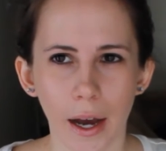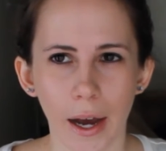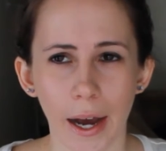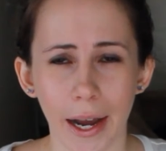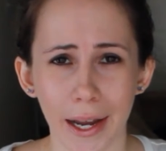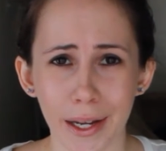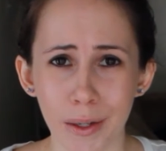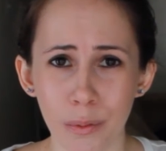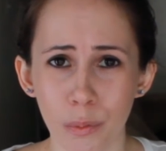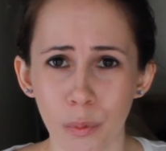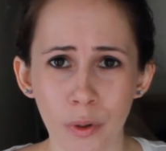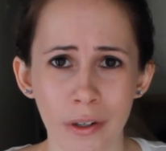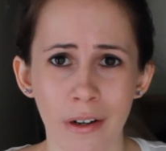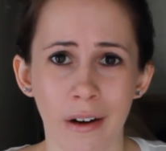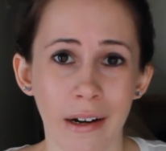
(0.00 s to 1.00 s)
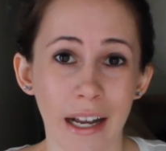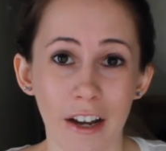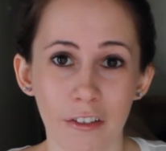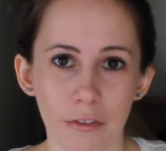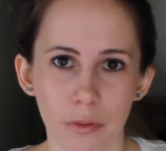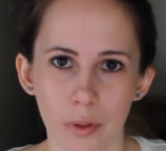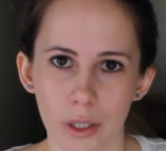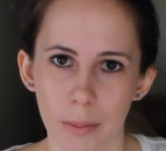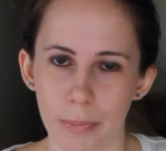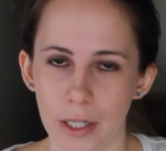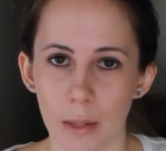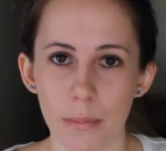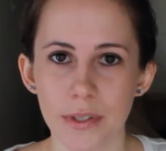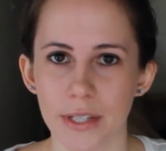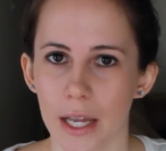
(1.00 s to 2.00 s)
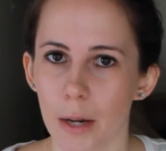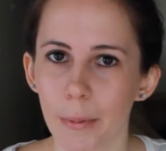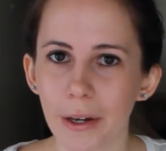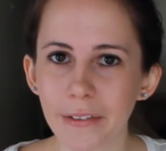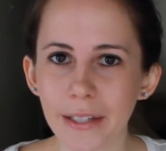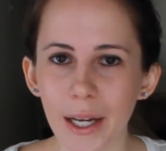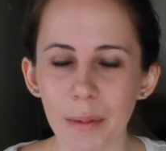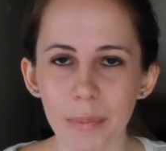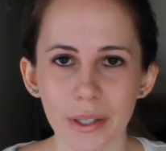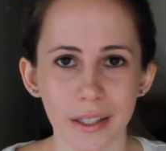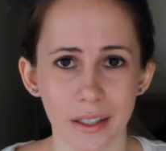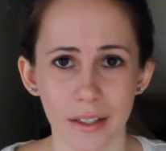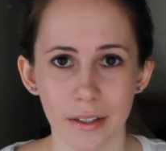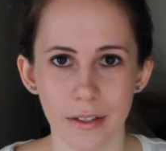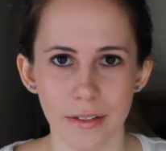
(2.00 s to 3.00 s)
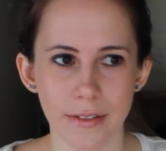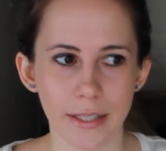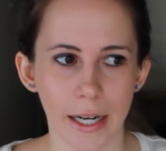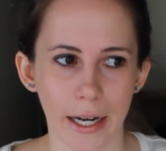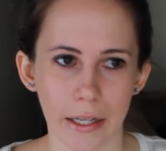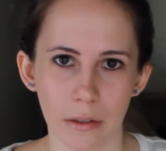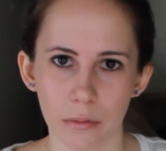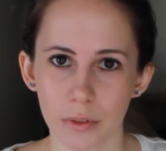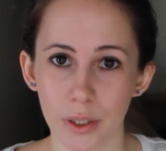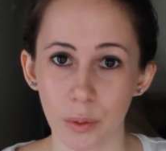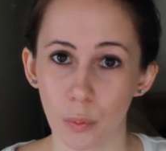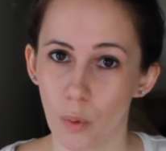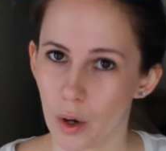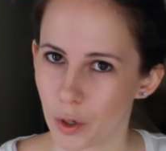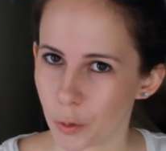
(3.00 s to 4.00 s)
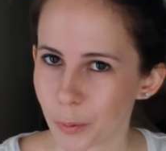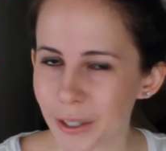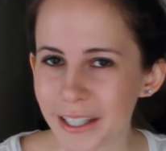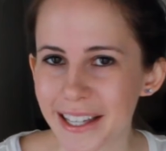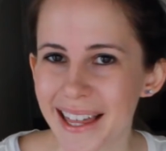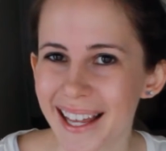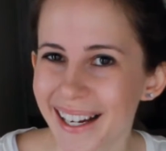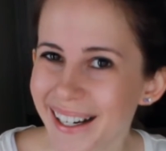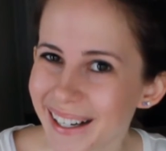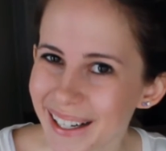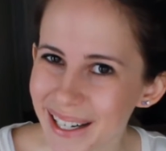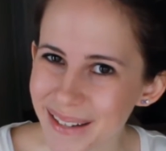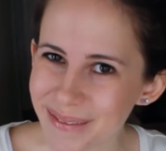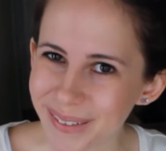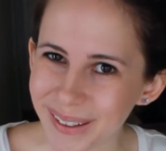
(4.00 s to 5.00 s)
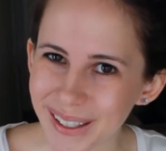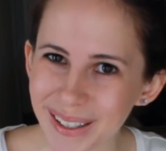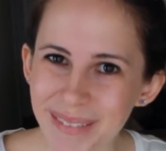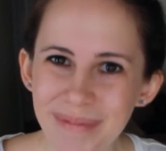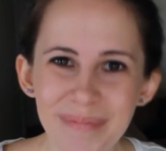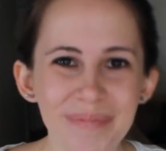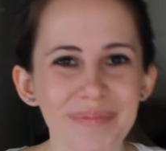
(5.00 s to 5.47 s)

I would not have really been upset about that because I didn't really want to work there anymore.